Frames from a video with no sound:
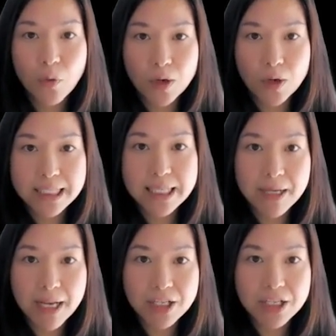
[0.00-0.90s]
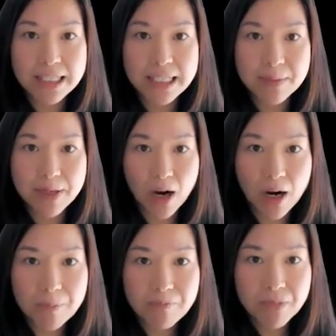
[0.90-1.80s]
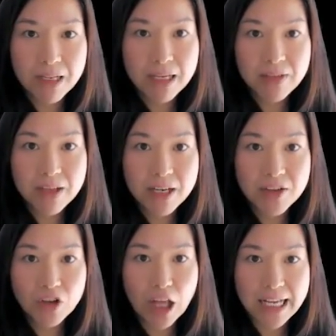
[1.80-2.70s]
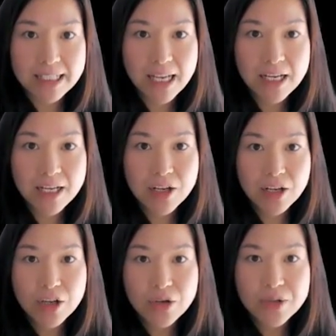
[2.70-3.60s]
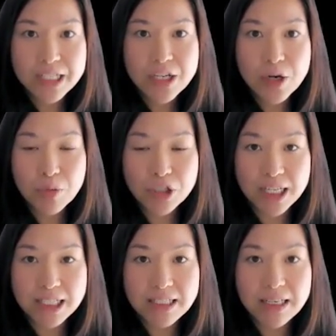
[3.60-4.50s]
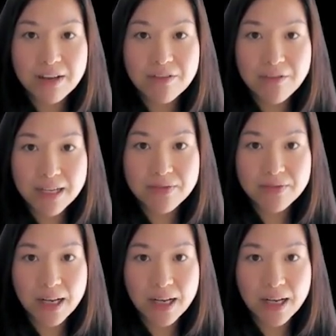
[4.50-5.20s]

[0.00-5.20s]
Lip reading: for TBH and TBR. Then in the last line, you see your projected effective